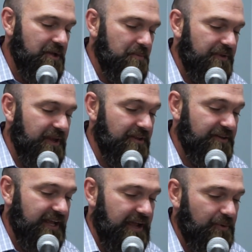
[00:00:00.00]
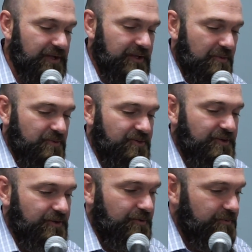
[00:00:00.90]
But at the end of the day, when it comes
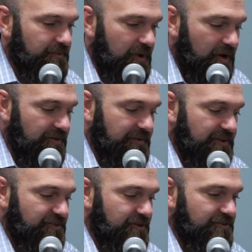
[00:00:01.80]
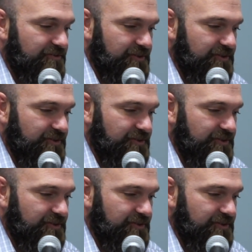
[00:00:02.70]
to our investors,